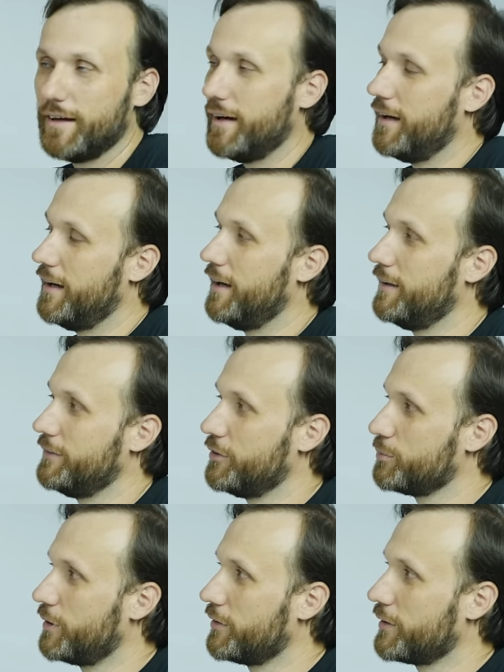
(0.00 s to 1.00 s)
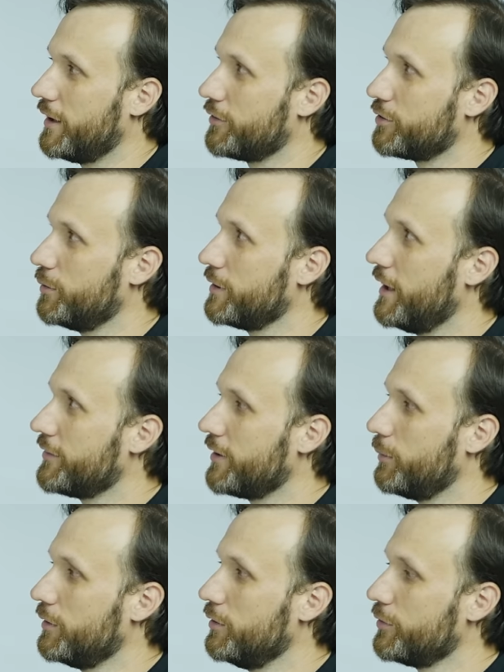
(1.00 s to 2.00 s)
I just wanted to kind of show you guys
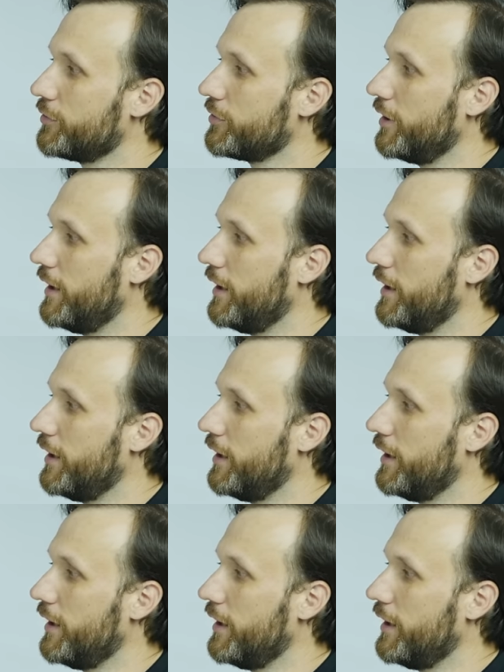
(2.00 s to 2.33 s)
how it looks.